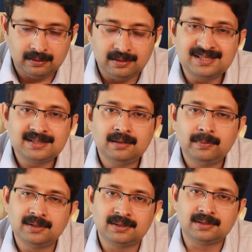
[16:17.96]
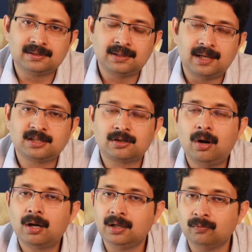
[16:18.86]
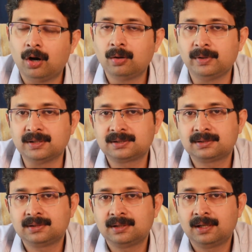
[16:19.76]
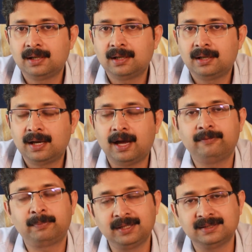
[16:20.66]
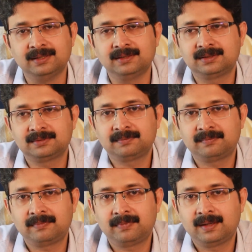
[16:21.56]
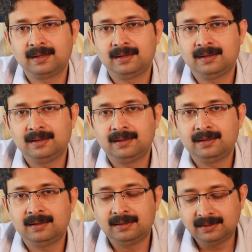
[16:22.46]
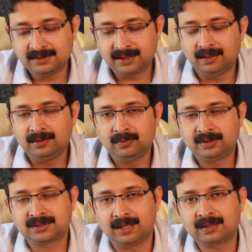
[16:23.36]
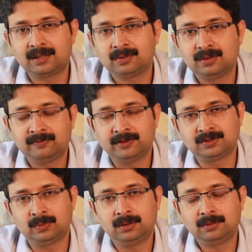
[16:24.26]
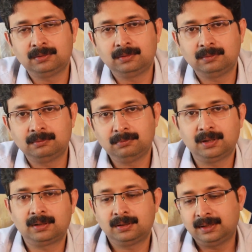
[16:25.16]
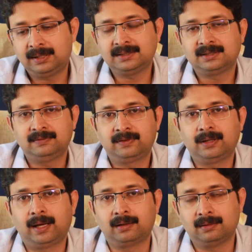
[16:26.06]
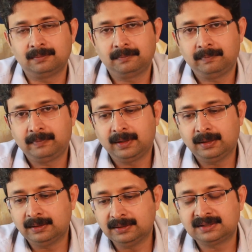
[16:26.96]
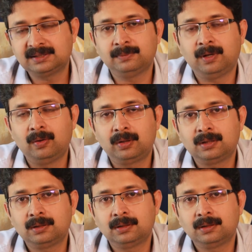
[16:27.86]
disturbances and strong involvements have precedence. This again, it's connected to the first one, but it has a different angle. This is about